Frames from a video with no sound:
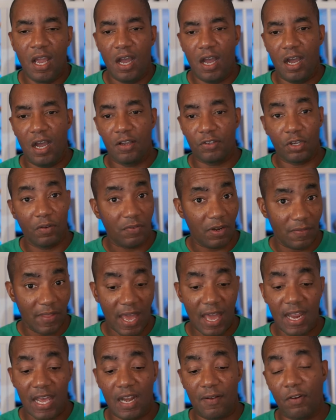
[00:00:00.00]
So I've done
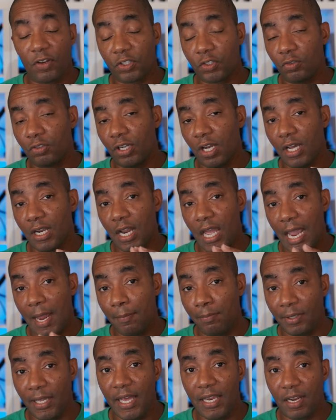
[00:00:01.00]
that, and I've also done a
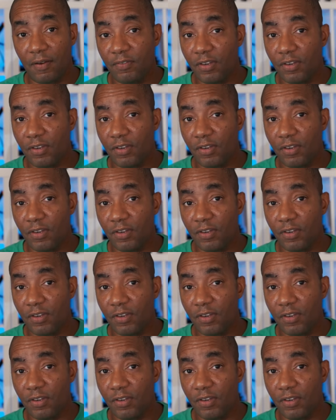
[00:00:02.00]
blend.